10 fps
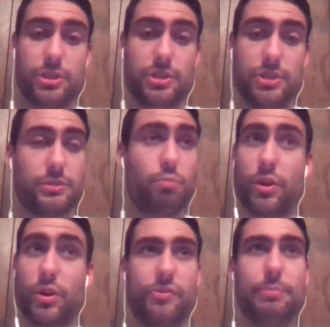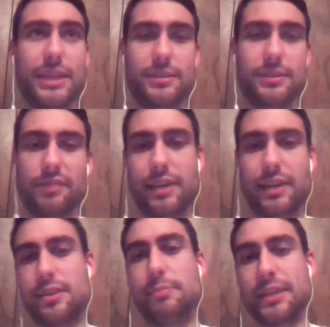which is one of the best, if
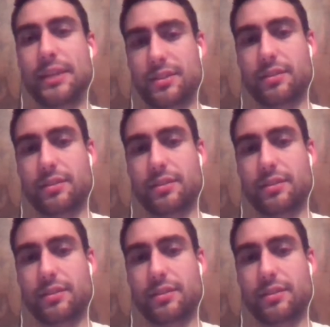not the best,